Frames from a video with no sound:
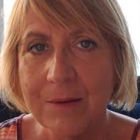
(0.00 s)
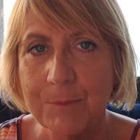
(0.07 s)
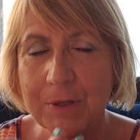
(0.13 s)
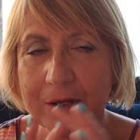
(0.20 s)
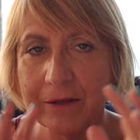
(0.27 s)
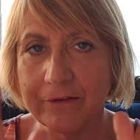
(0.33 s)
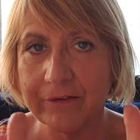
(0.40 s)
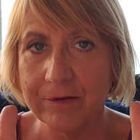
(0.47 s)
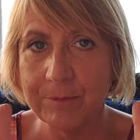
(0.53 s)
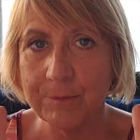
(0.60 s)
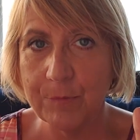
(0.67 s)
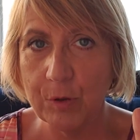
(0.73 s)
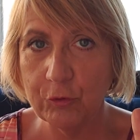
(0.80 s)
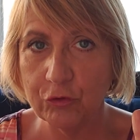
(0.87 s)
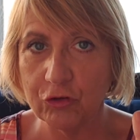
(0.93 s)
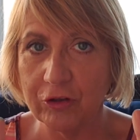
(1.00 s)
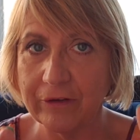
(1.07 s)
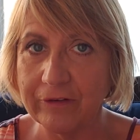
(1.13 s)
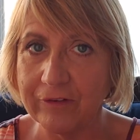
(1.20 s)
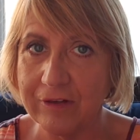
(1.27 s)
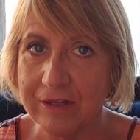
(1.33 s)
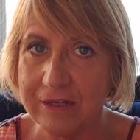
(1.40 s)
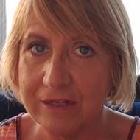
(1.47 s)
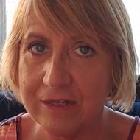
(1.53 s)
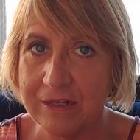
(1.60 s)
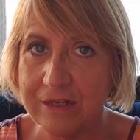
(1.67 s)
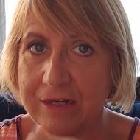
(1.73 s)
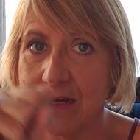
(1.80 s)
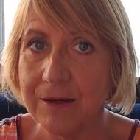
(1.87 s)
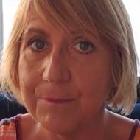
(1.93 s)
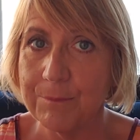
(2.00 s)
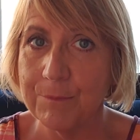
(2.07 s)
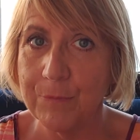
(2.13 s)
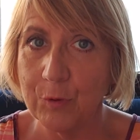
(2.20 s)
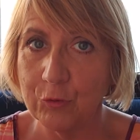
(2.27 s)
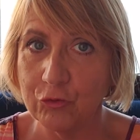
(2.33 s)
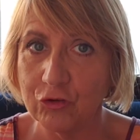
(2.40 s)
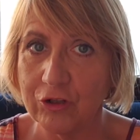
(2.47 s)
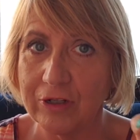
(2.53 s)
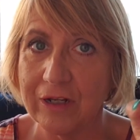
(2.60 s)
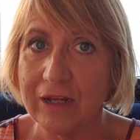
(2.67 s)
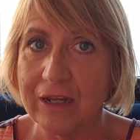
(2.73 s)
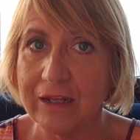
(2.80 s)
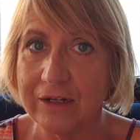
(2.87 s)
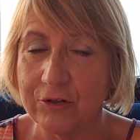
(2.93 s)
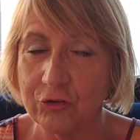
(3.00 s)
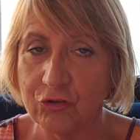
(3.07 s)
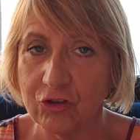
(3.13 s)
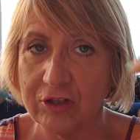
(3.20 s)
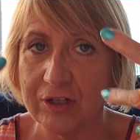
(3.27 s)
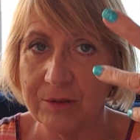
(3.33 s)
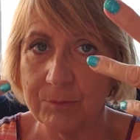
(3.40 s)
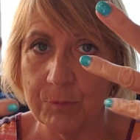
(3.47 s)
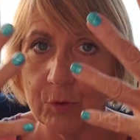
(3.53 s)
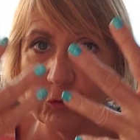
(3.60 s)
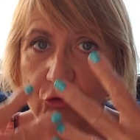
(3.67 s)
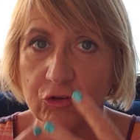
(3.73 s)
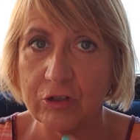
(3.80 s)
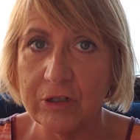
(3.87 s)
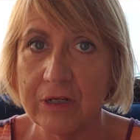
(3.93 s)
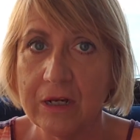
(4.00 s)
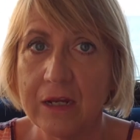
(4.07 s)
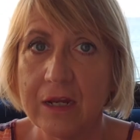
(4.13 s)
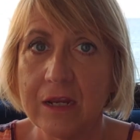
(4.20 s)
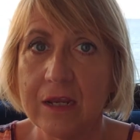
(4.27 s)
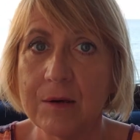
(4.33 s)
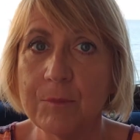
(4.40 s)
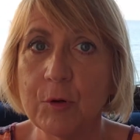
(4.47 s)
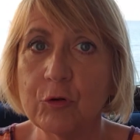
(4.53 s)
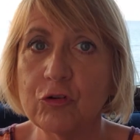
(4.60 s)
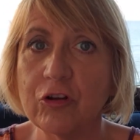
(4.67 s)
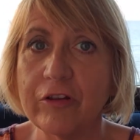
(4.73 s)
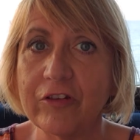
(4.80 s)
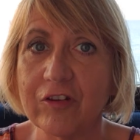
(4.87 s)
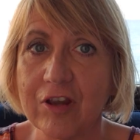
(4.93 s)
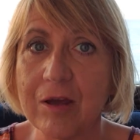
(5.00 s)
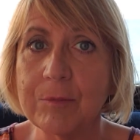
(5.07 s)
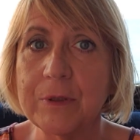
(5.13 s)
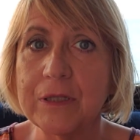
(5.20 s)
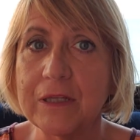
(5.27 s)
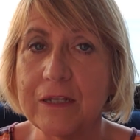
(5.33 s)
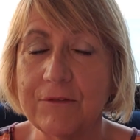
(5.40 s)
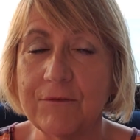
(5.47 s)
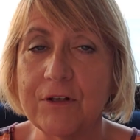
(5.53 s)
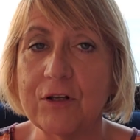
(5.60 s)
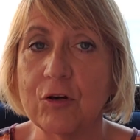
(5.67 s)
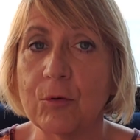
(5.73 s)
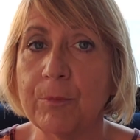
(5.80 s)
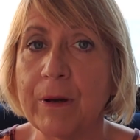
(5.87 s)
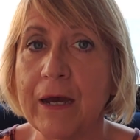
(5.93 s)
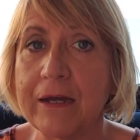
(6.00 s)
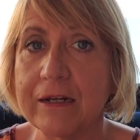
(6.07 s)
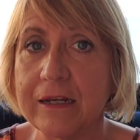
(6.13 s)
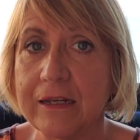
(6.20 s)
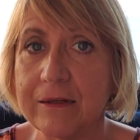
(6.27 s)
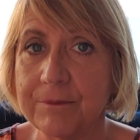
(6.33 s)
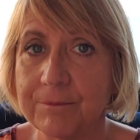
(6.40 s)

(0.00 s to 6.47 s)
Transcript: Because emotions, emotion, energy and motion, emotions come and live in your body.